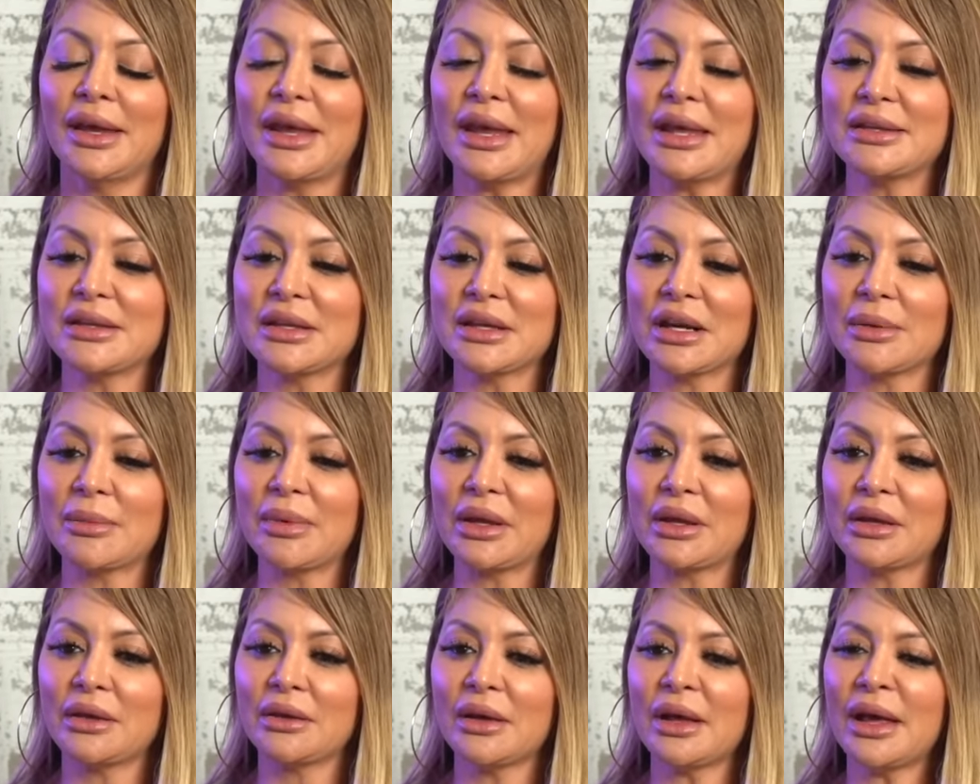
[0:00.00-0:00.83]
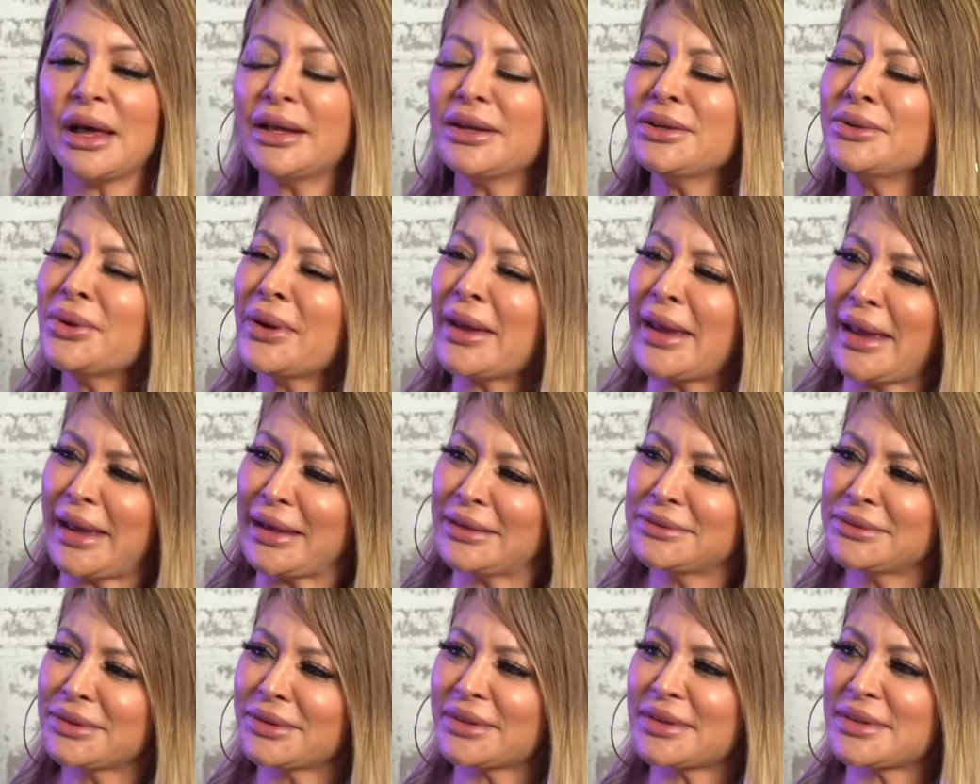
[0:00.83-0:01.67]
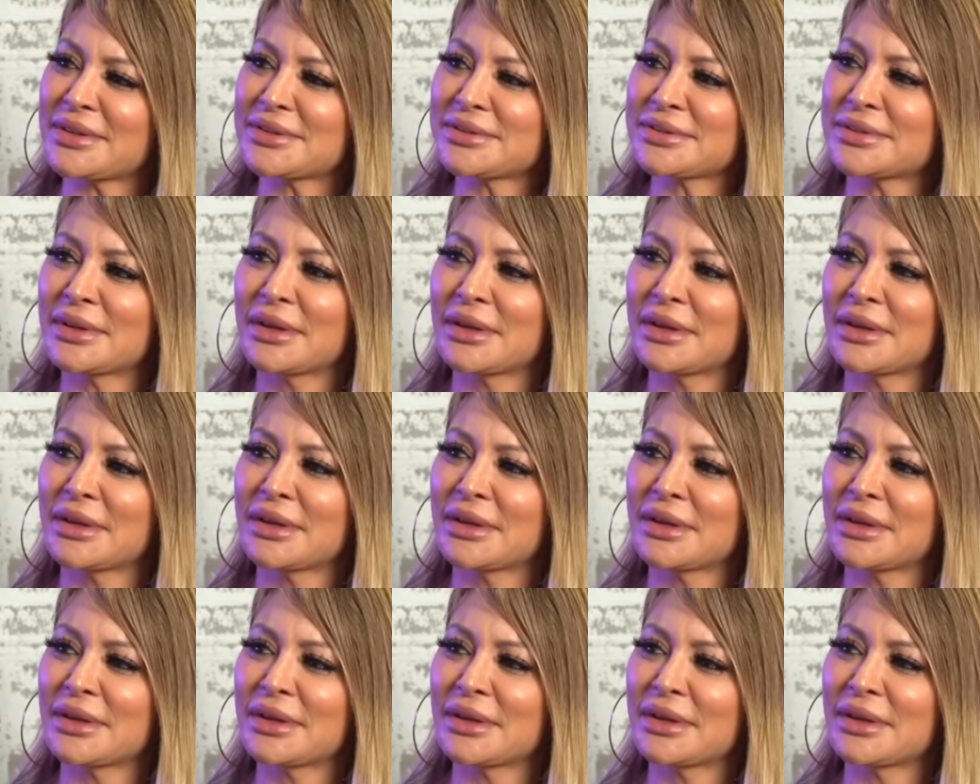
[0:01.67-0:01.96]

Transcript: And then I'm like, how do you handle this?